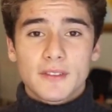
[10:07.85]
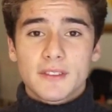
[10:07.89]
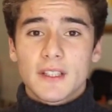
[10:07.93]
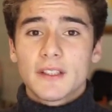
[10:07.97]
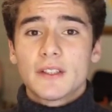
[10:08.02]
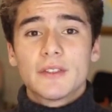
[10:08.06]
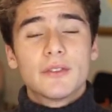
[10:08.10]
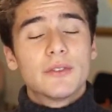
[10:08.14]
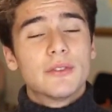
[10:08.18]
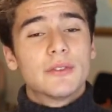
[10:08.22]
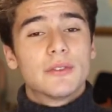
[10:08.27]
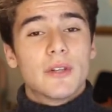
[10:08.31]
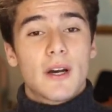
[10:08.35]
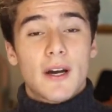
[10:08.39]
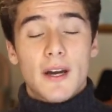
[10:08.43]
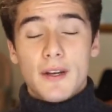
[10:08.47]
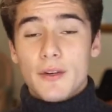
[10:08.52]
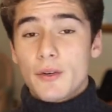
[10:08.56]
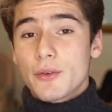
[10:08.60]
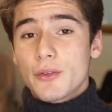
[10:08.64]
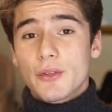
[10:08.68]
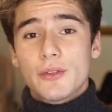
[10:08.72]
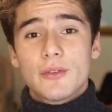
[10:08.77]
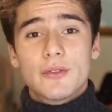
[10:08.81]
I
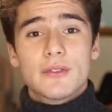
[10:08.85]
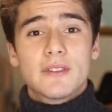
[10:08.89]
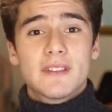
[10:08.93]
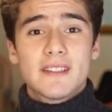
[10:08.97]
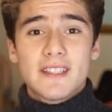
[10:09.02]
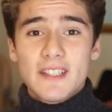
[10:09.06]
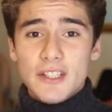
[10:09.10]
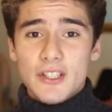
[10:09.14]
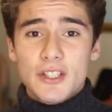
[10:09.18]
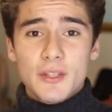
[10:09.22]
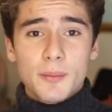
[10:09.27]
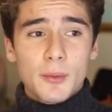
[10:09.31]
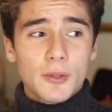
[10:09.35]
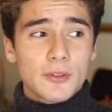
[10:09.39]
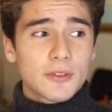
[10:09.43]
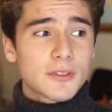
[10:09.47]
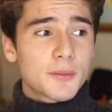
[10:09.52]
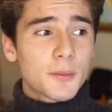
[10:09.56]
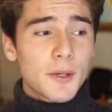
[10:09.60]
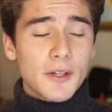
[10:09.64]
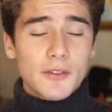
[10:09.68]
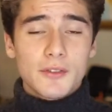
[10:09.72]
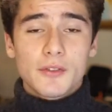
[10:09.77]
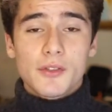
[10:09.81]
know you use Teachable,
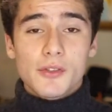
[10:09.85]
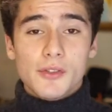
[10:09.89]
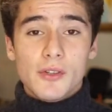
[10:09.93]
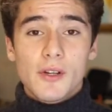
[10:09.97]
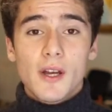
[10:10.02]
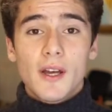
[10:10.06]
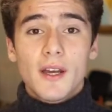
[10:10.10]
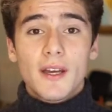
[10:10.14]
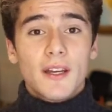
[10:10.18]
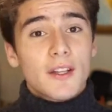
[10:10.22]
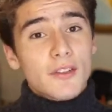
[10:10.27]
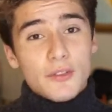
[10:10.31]
Sprout Social.